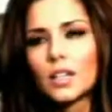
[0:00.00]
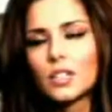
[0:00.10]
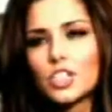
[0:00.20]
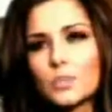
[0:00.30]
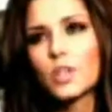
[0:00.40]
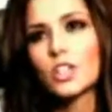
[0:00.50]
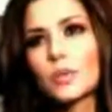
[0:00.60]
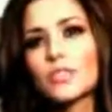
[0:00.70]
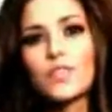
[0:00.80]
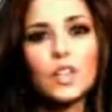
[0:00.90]
Just because I
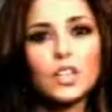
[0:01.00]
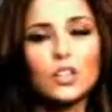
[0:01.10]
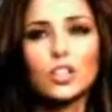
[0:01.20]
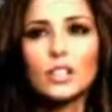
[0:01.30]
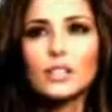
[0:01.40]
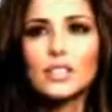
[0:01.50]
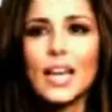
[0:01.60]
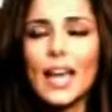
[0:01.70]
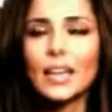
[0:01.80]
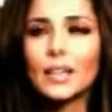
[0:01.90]
was feeling good at the
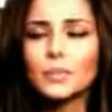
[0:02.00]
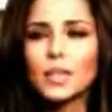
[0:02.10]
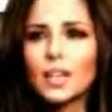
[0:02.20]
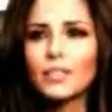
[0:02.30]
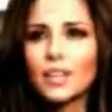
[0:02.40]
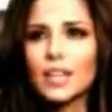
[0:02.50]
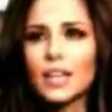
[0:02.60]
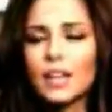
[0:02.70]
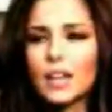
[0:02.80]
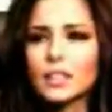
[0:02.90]
time and I felt like
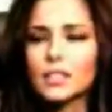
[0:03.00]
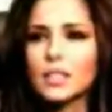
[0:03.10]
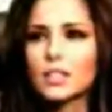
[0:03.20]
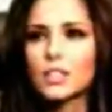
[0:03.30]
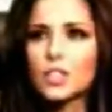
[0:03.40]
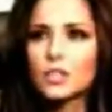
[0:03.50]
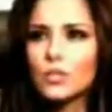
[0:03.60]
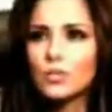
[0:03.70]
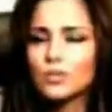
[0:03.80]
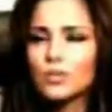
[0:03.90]
I'd entered a
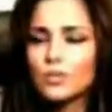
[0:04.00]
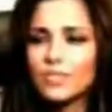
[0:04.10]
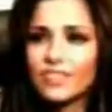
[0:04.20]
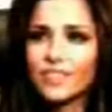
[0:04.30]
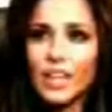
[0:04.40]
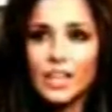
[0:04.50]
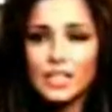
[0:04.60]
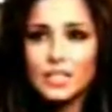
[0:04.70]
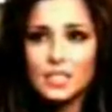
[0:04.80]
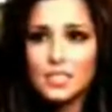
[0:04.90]
new
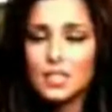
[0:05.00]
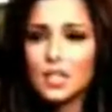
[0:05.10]
phase